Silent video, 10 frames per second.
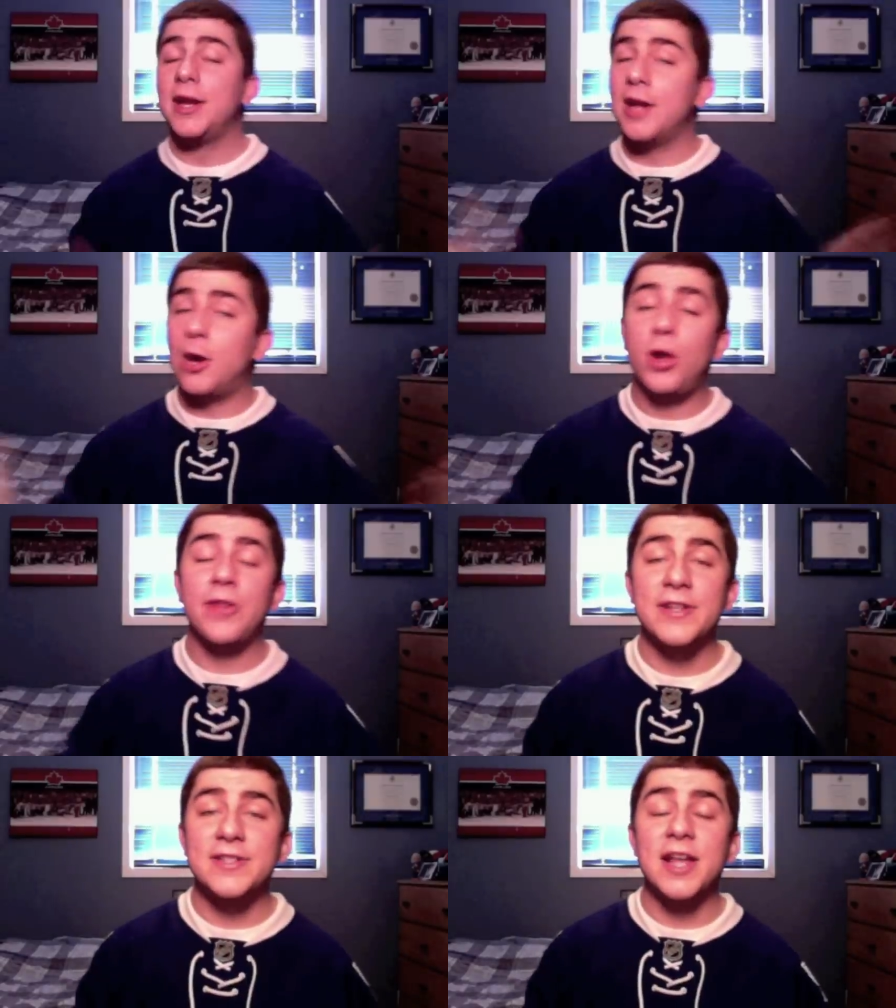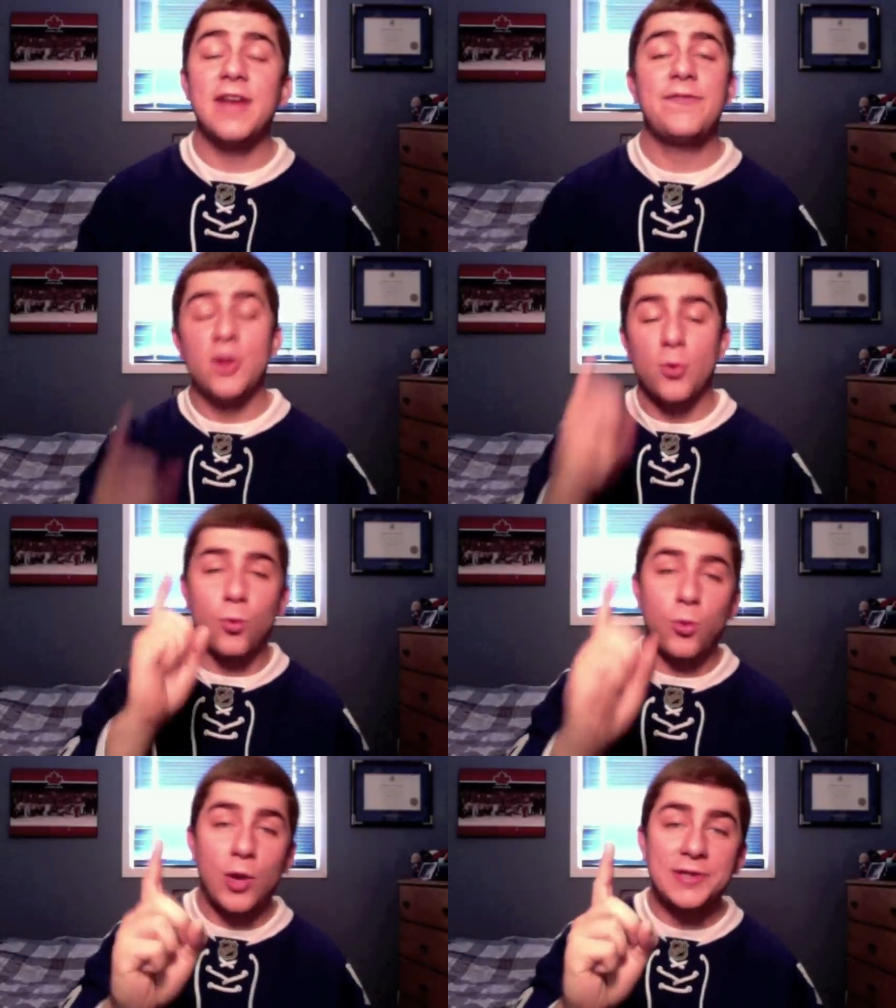now all that's left,
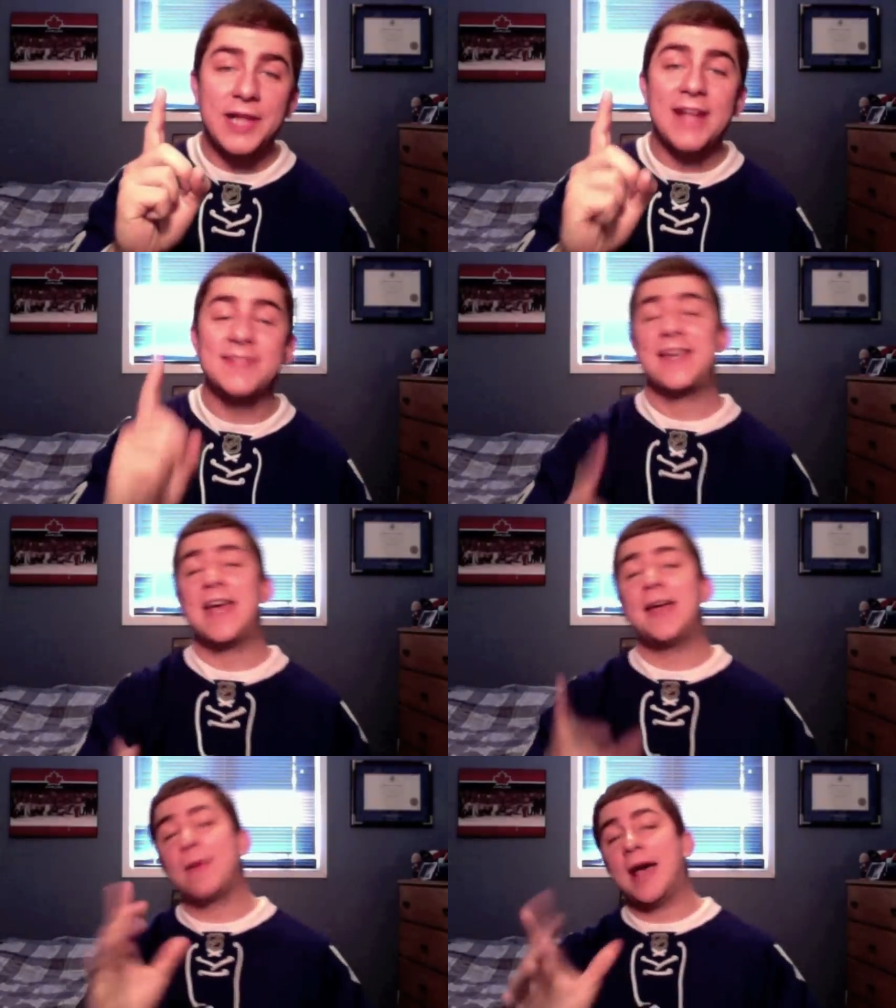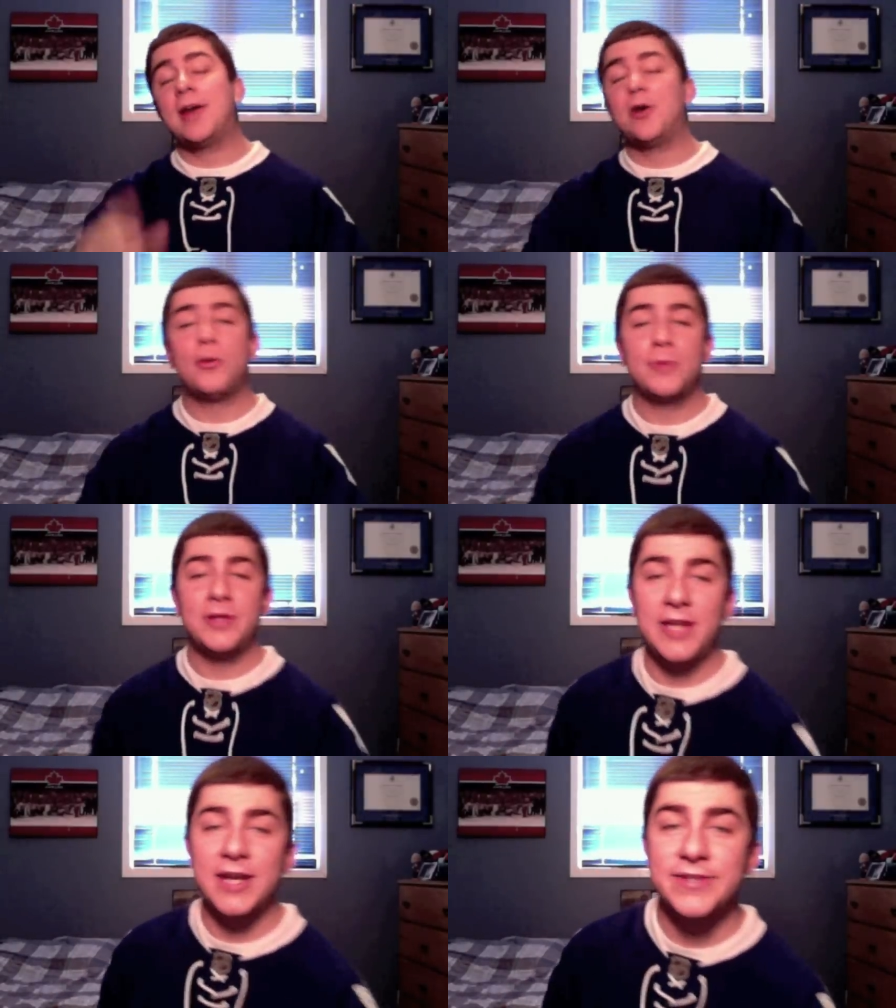one last game at home
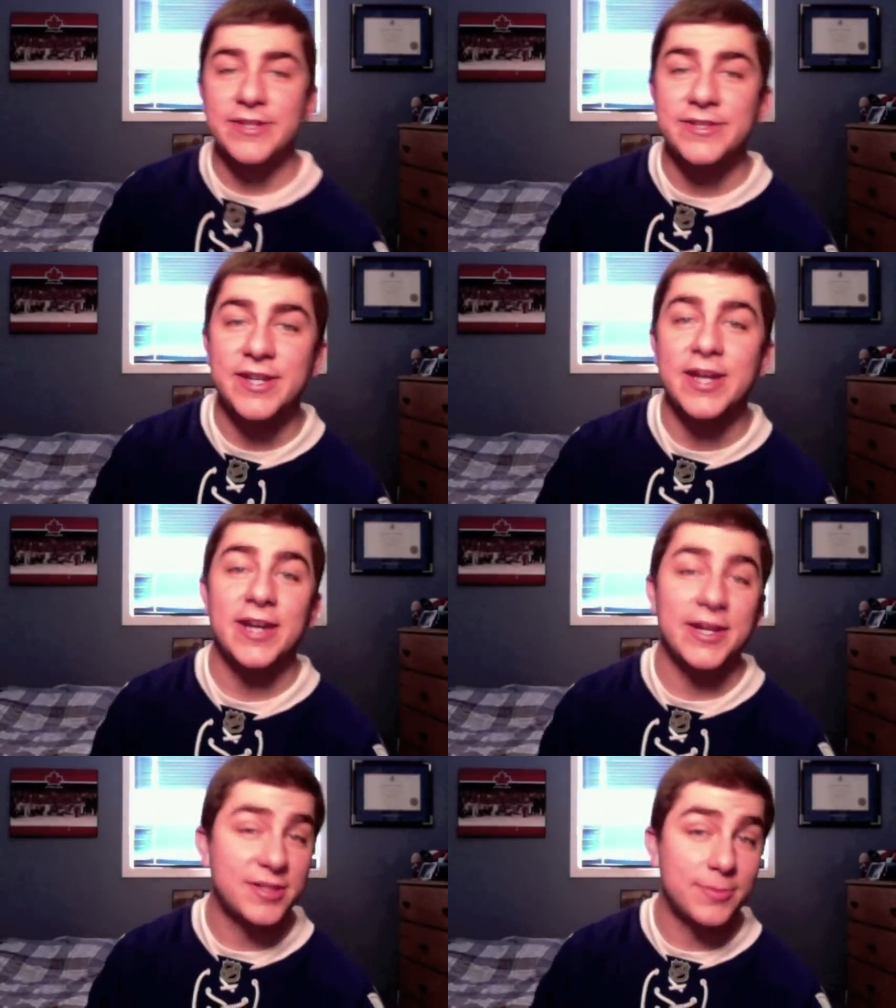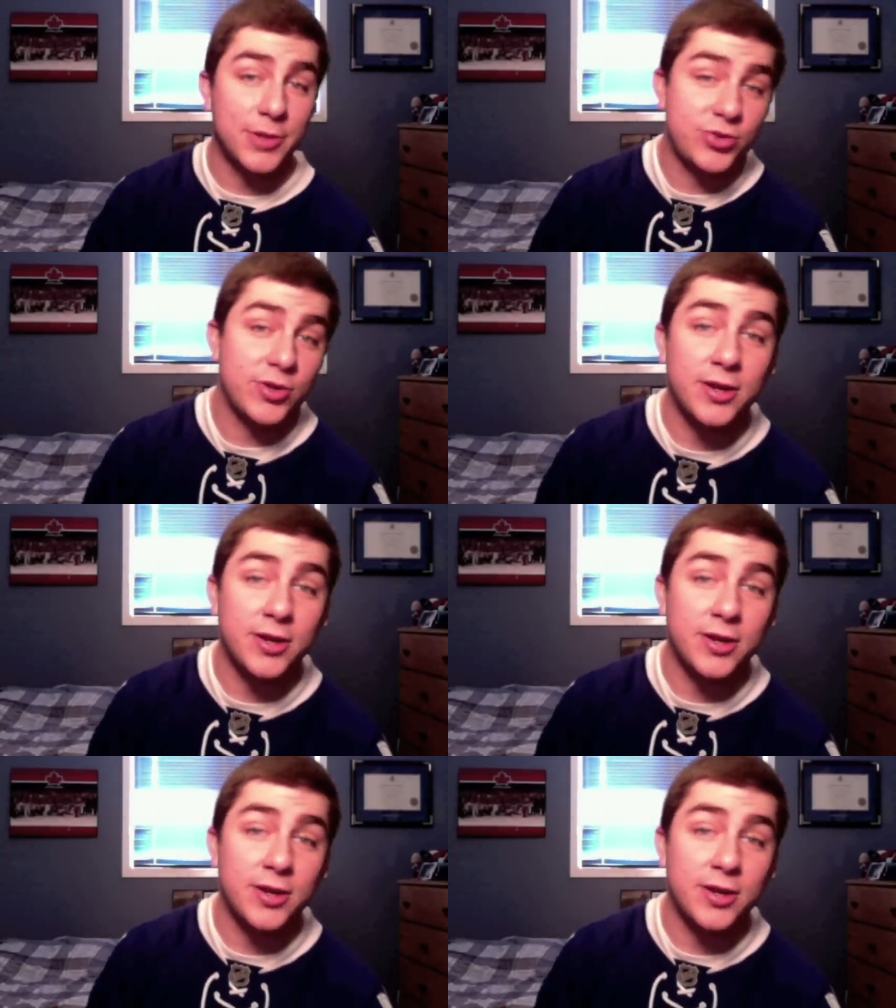at the ACC against the Montreal